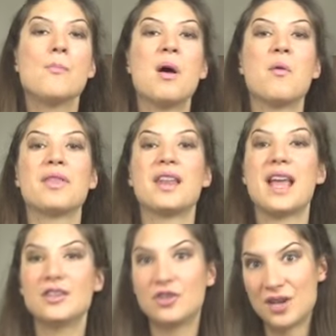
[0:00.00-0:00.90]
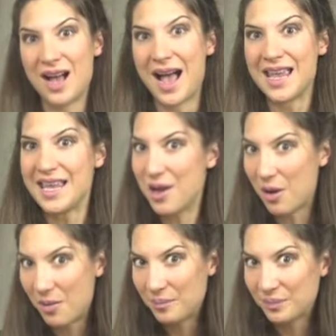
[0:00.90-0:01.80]
but with an extra high
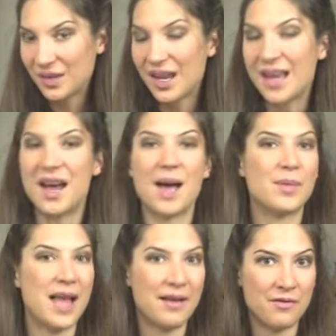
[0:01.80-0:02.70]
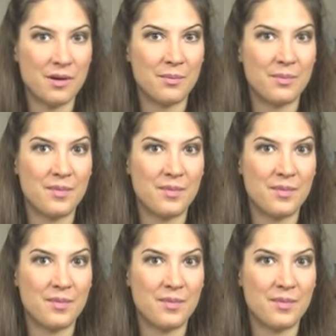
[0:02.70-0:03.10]
heel and high platform,